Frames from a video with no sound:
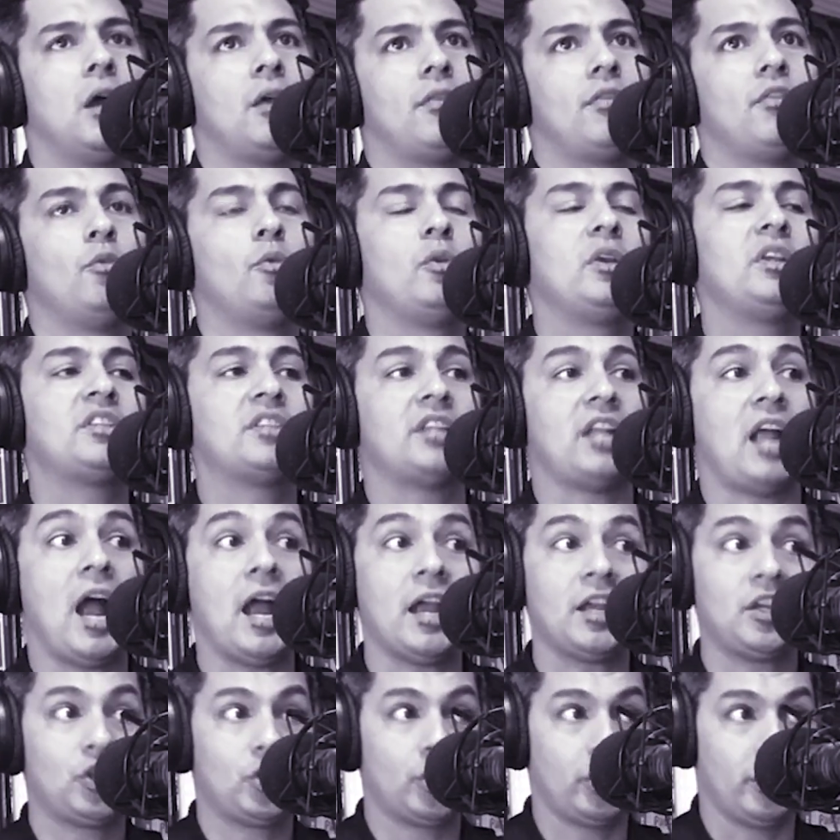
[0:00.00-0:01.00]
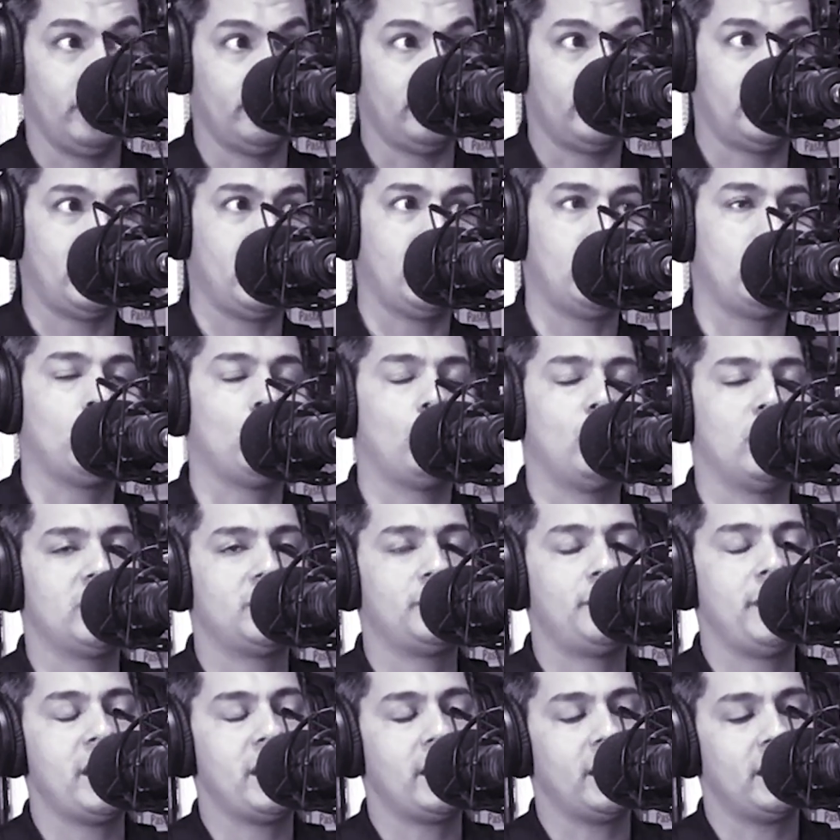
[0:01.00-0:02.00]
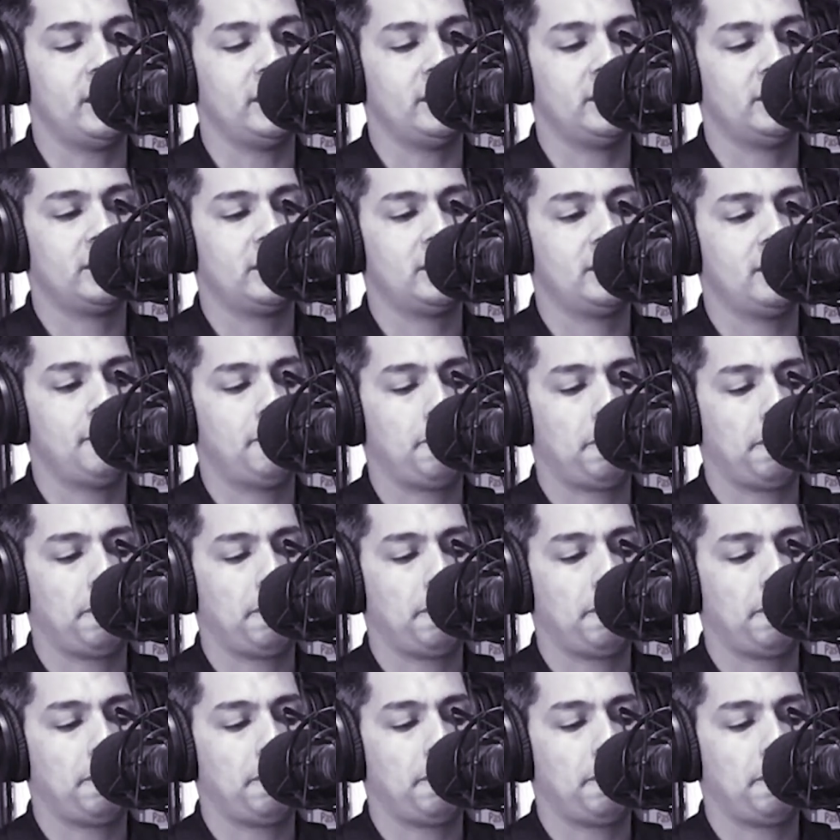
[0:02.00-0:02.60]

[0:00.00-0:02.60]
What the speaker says: The reason I chose it was because